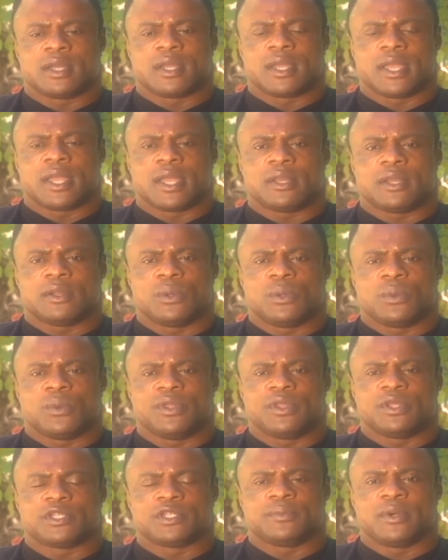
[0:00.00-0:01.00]
get on with
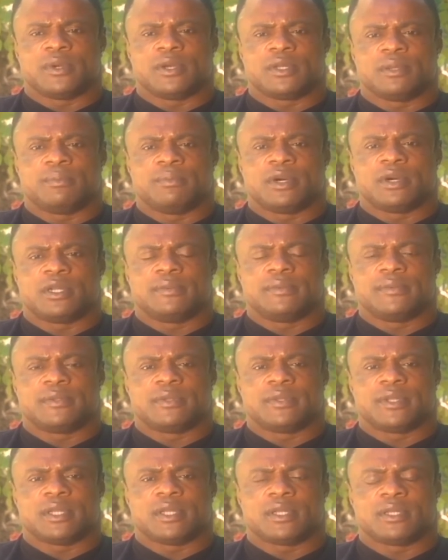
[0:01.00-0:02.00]
the sport in
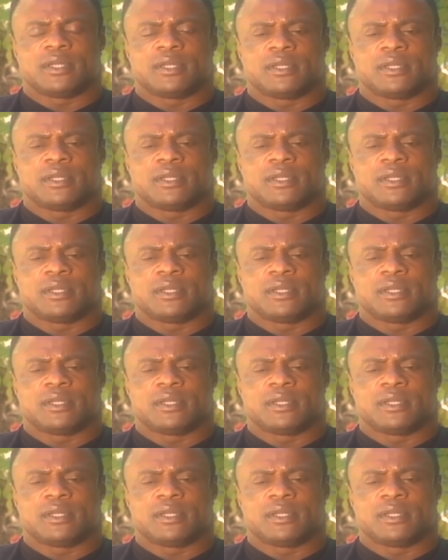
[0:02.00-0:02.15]
bodybuilding